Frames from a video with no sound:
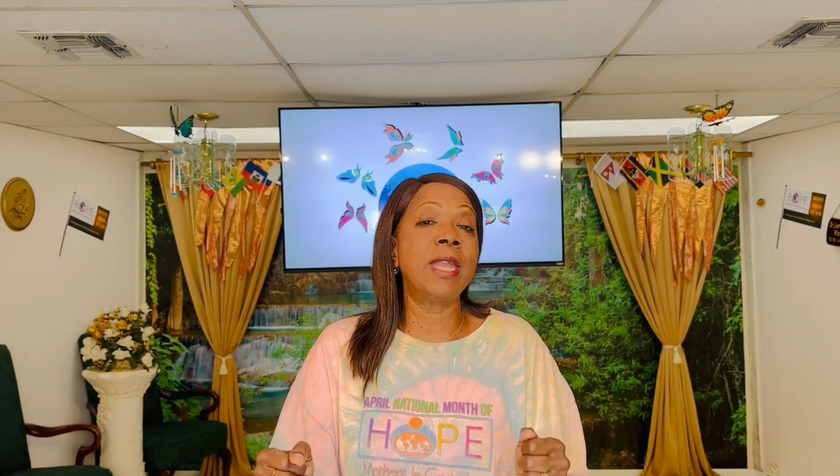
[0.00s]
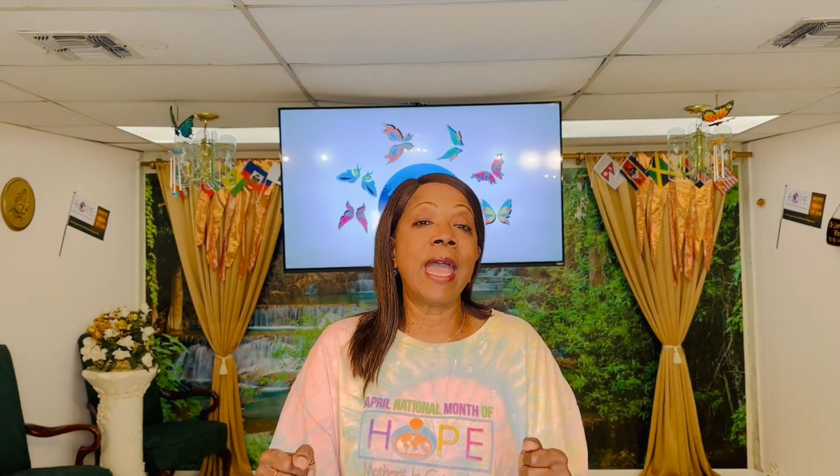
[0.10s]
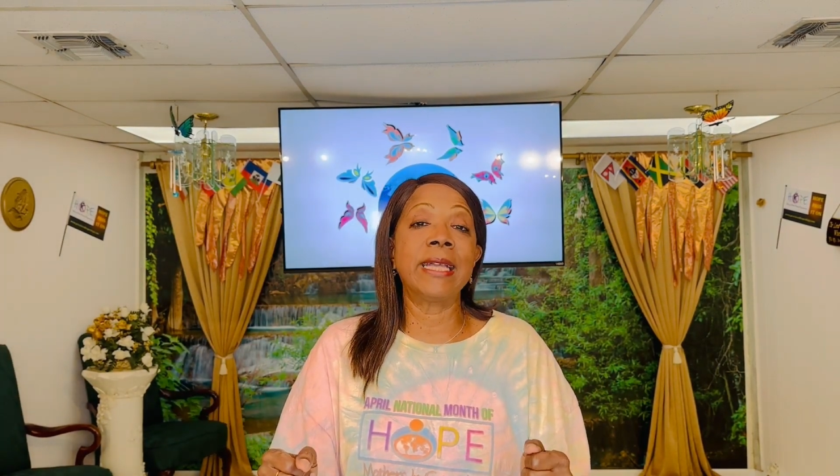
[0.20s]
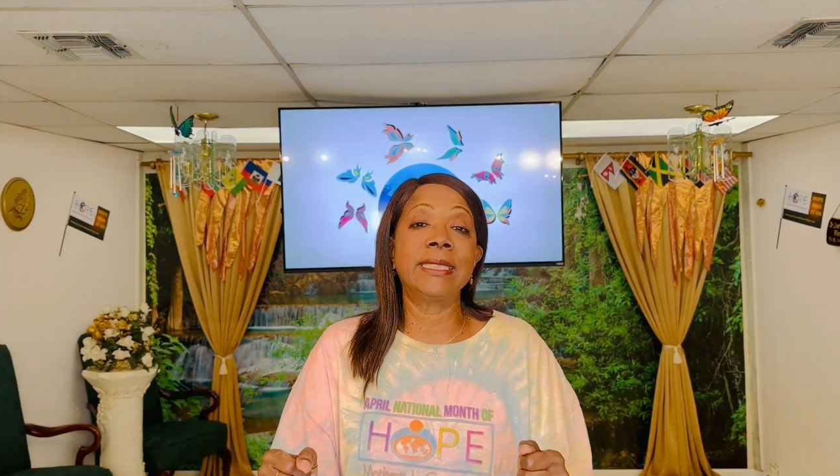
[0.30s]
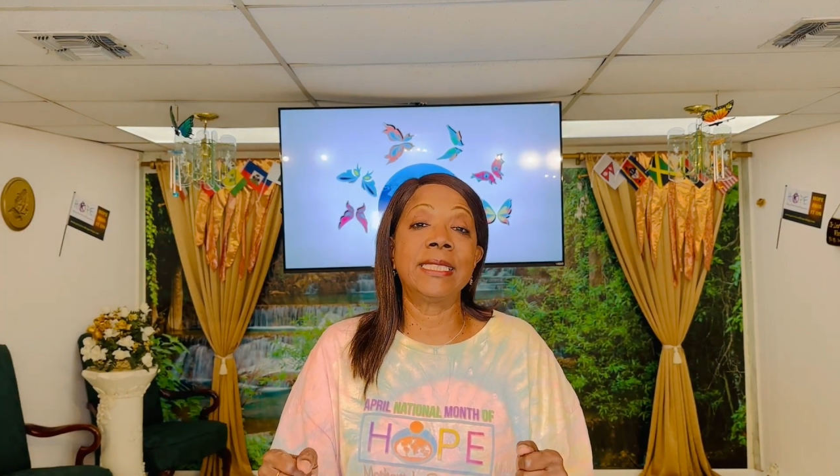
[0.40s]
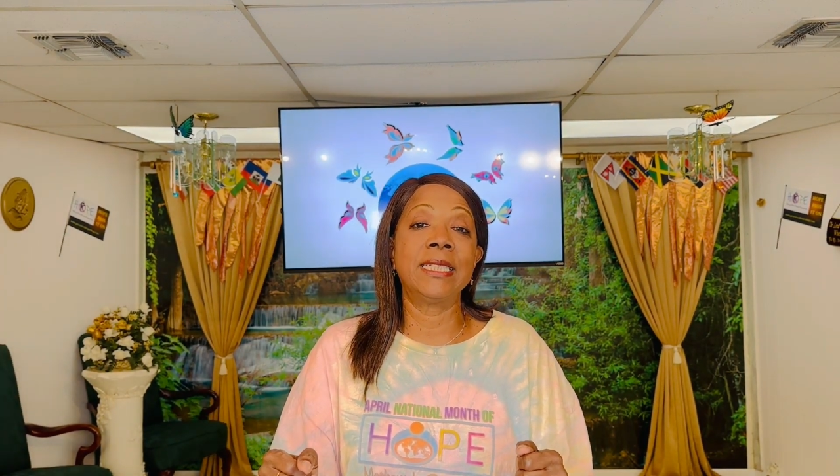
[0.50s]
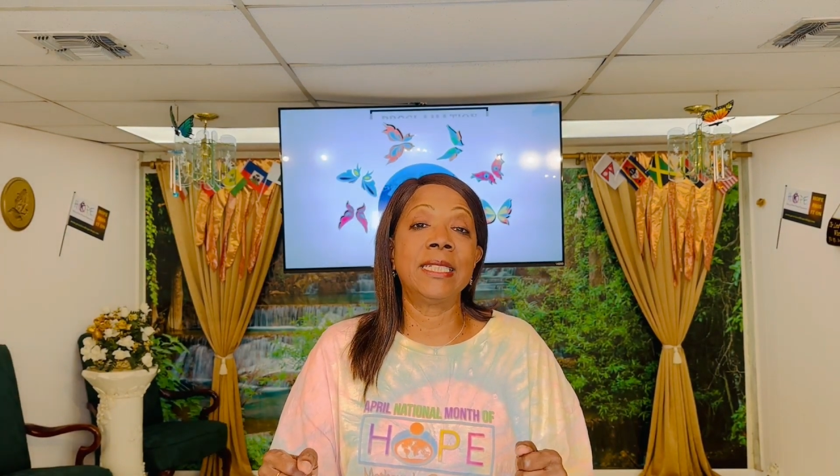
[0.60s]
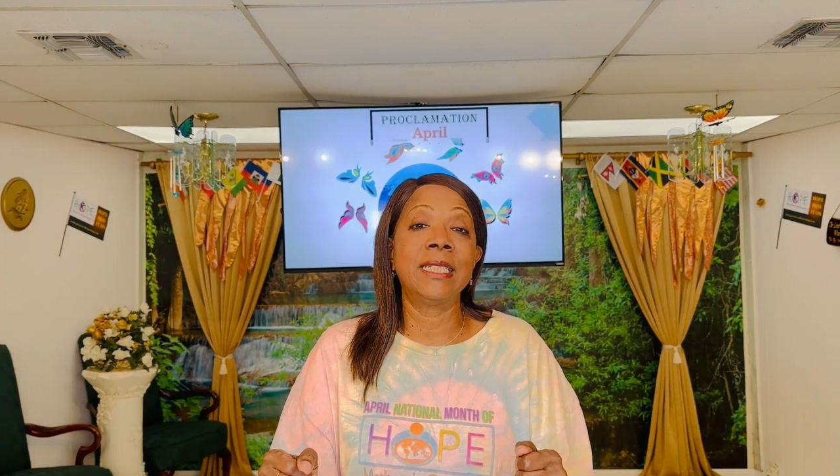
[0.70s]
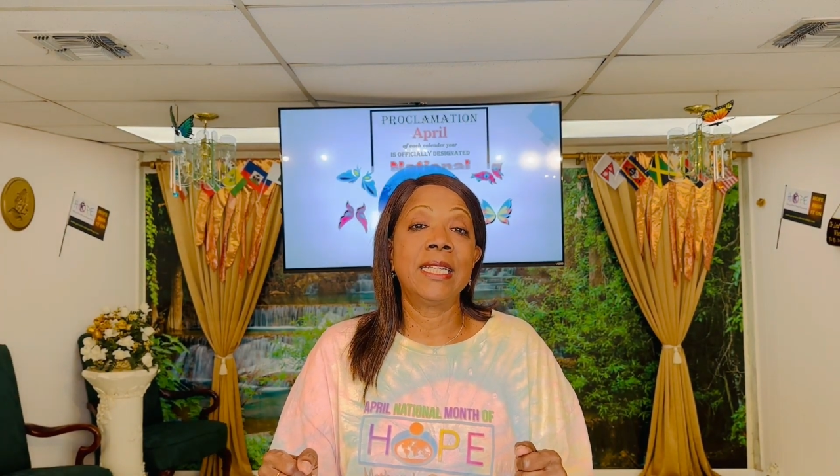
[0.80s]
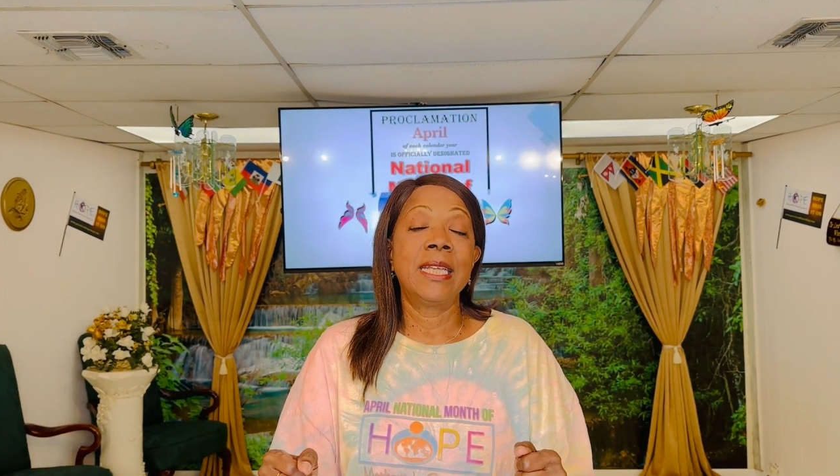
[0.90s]

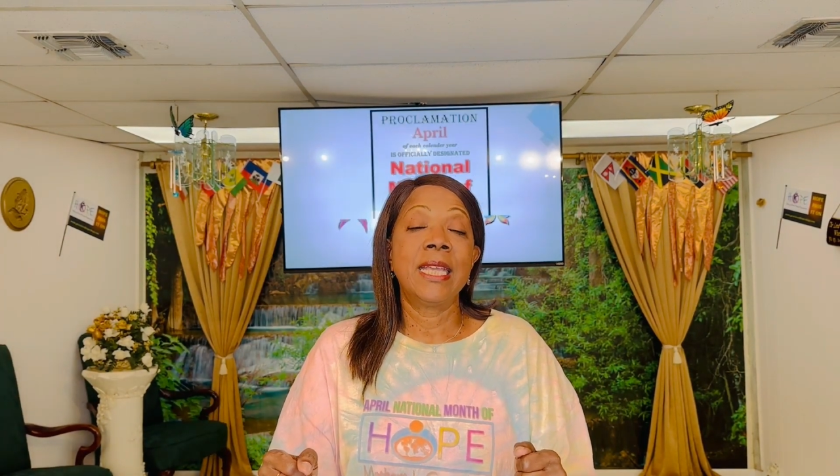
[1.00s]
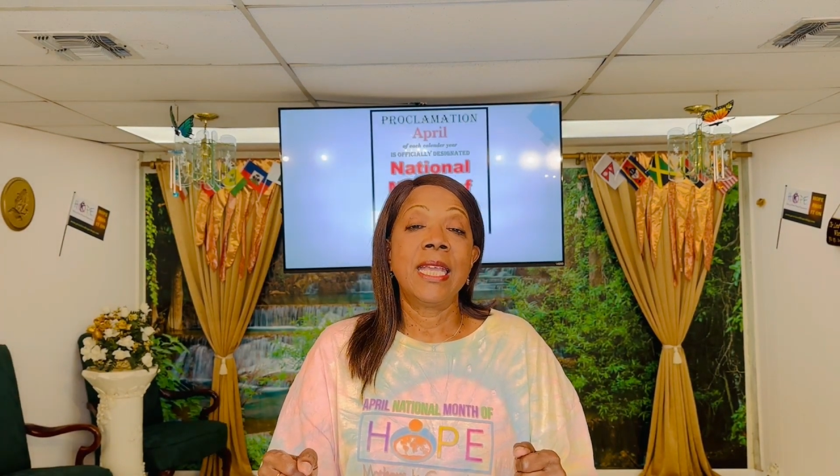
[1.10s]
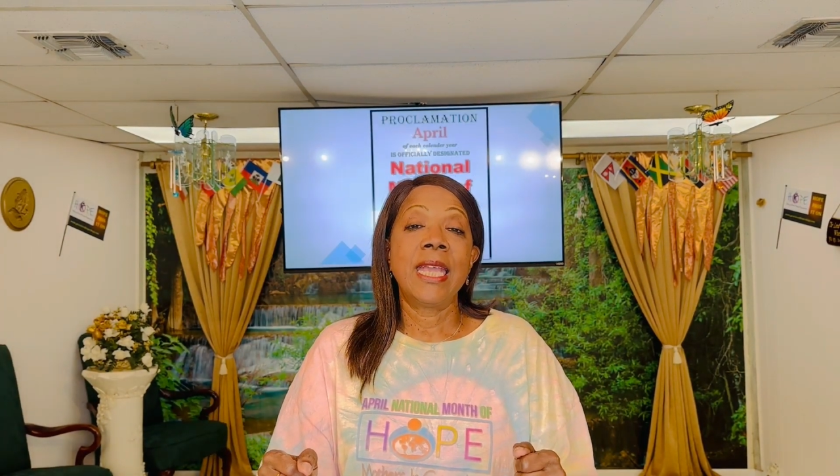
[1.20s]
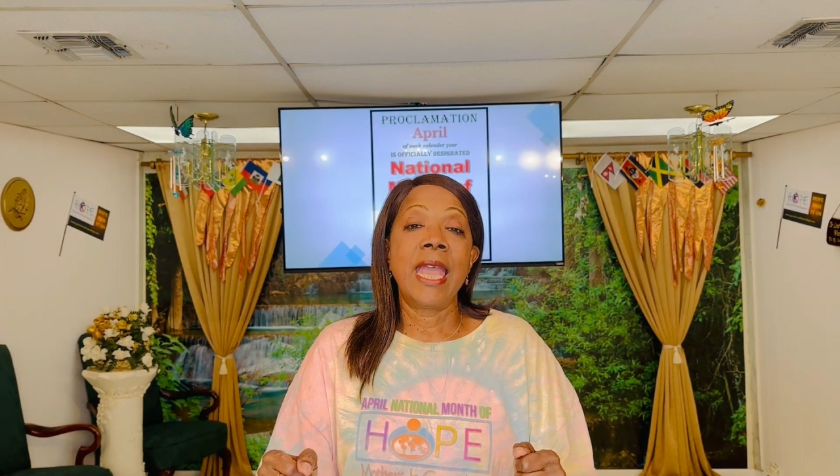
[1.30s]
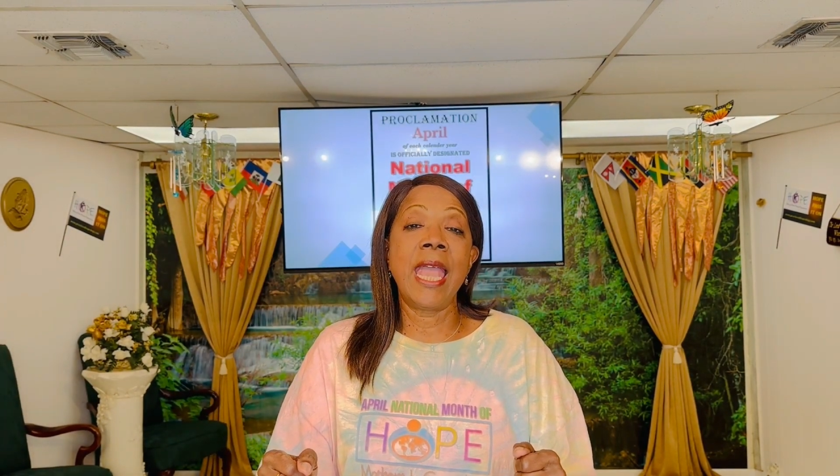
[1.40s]
action.